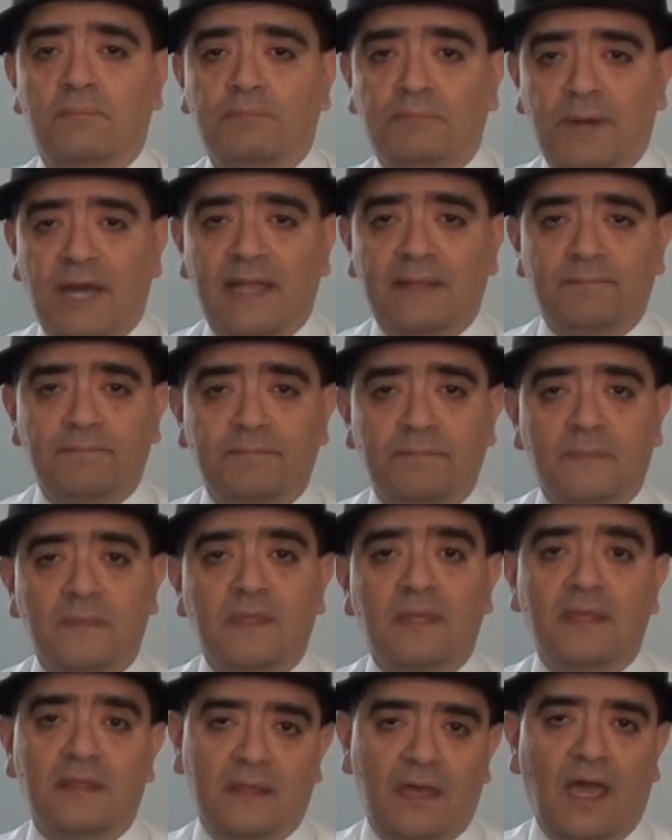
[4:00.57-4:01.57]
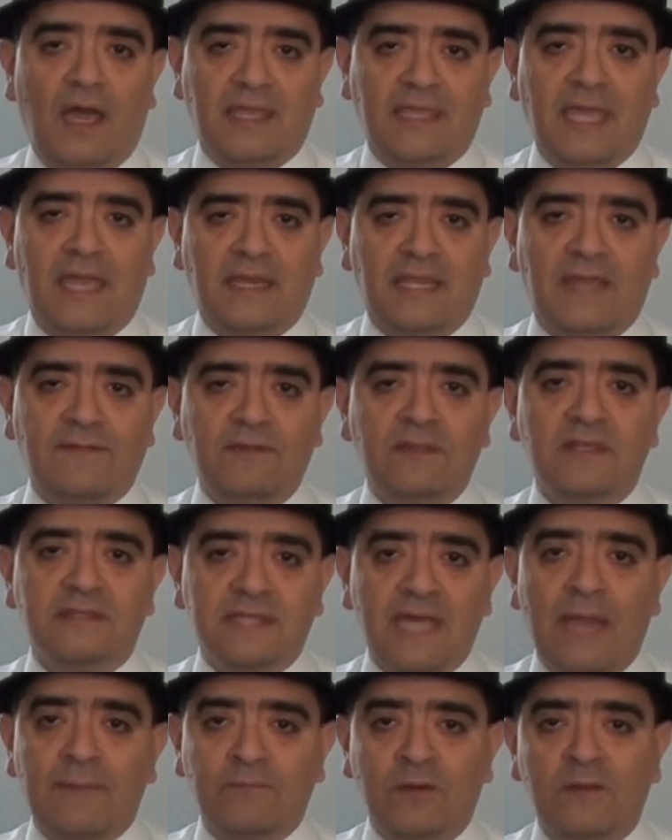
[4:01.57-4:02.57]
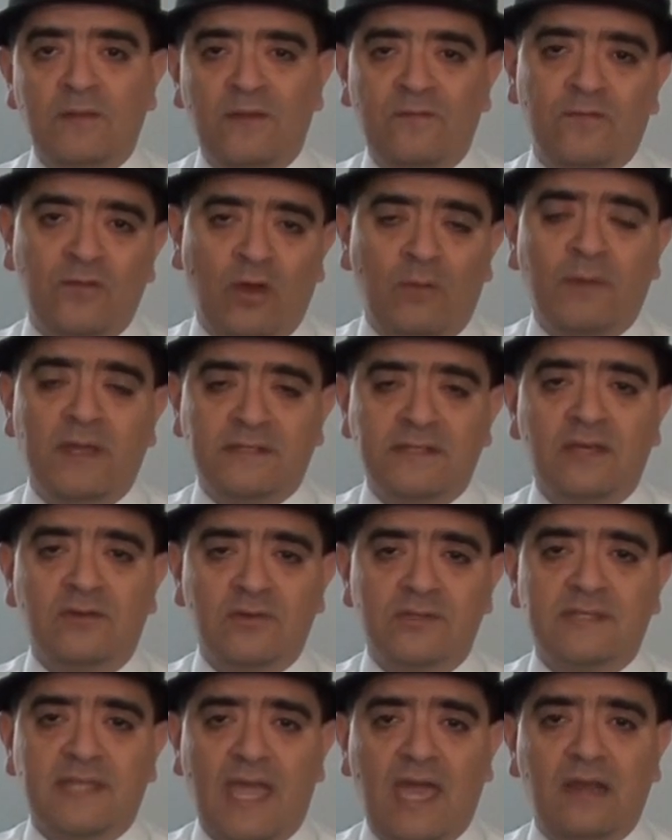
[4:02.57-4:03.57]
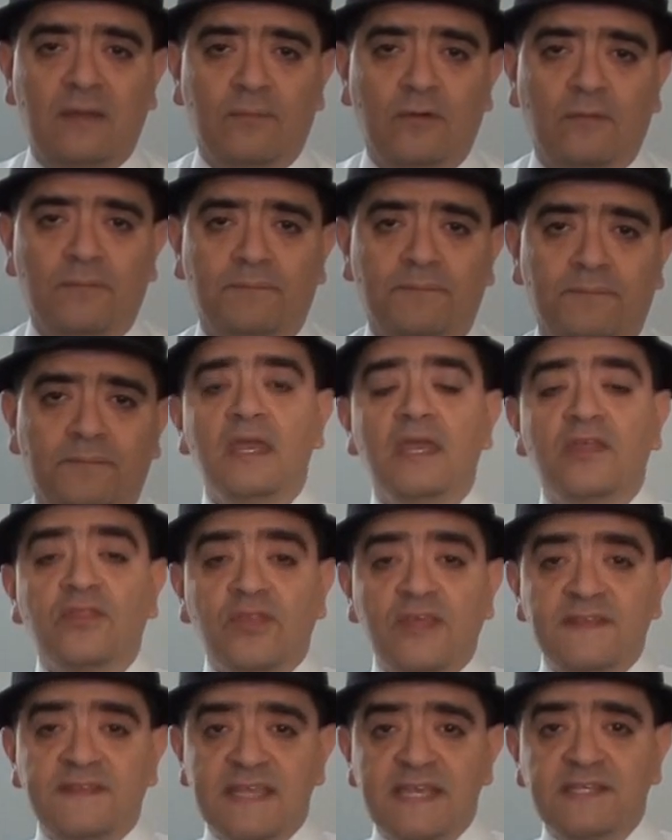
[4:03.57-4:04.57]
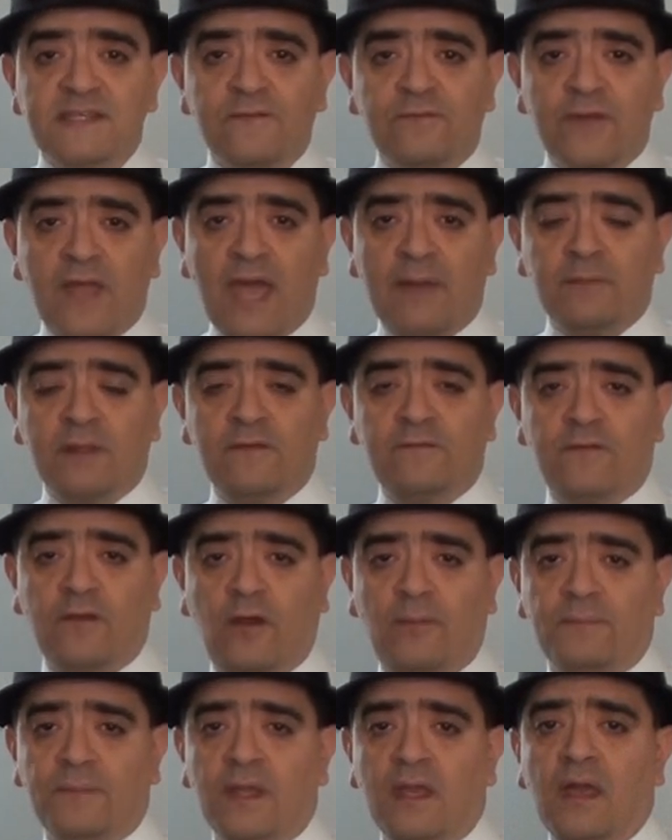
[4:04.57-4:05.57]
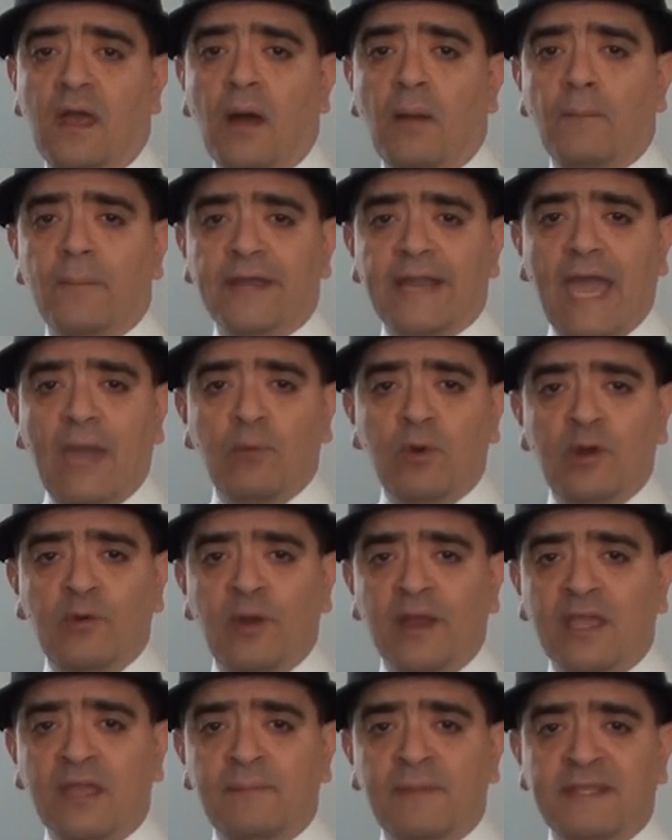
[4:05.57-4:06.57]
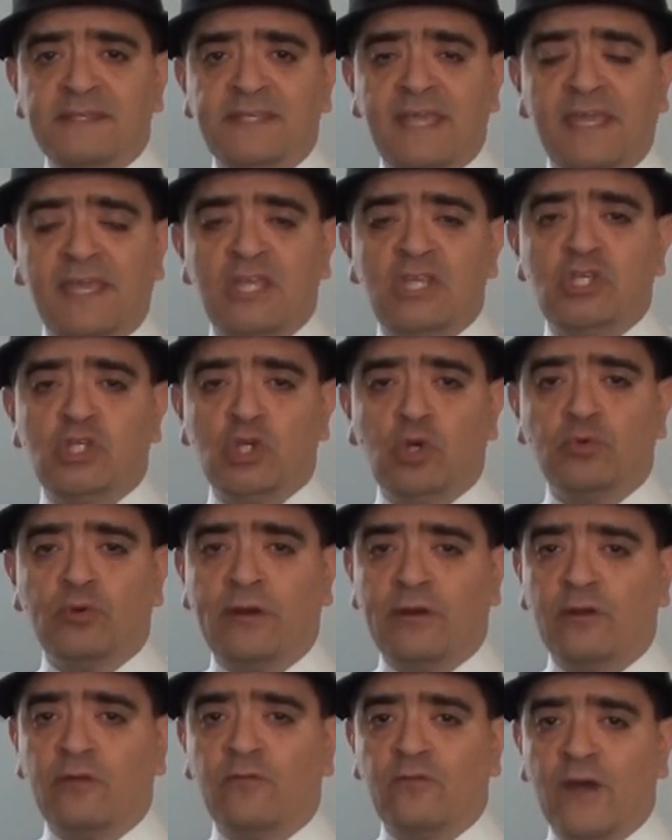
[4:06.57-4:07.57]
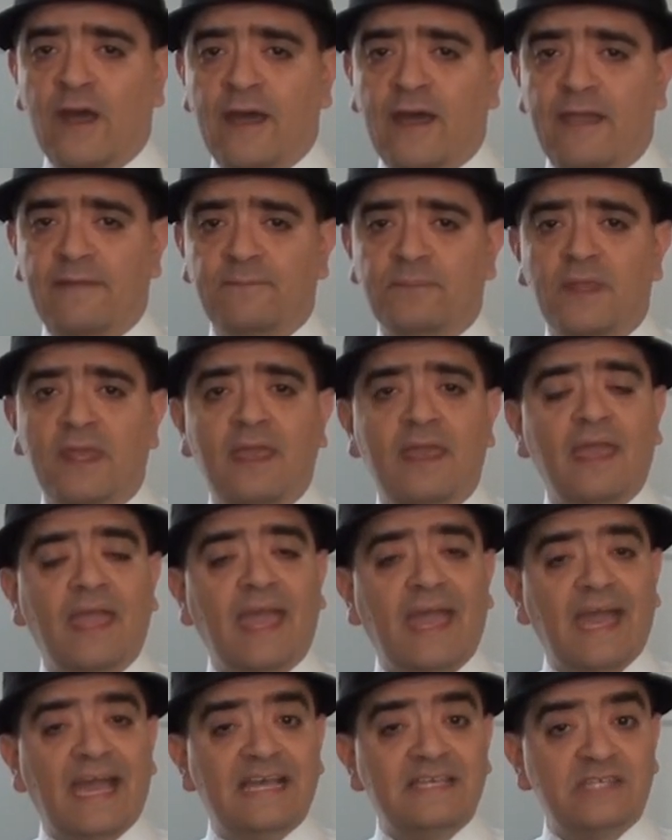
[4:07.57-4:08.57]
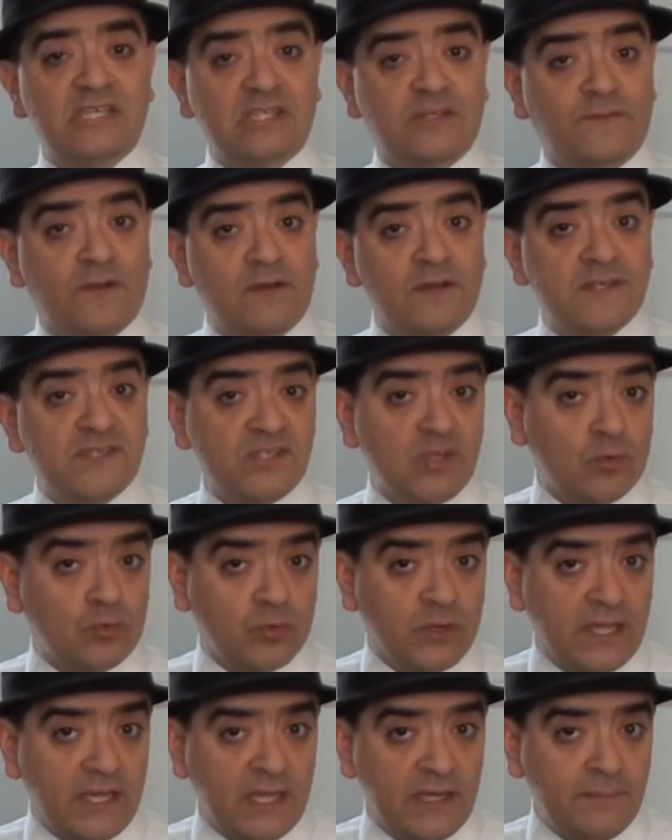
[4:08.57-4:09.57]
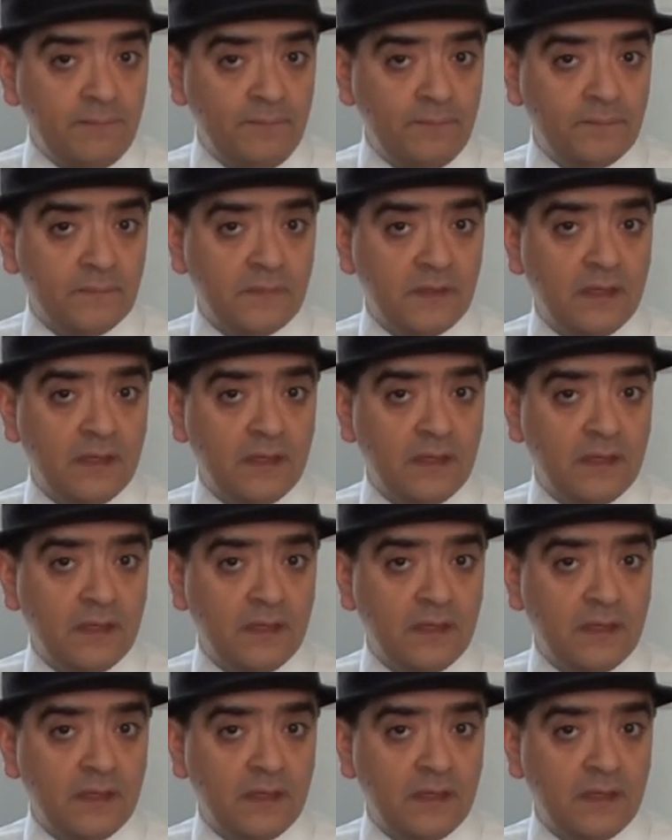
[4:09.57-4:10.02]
but again, given the time frame of the film, it's understandable. This is a family film, but I wouldn't recommend taking children under 5, as it's very serene,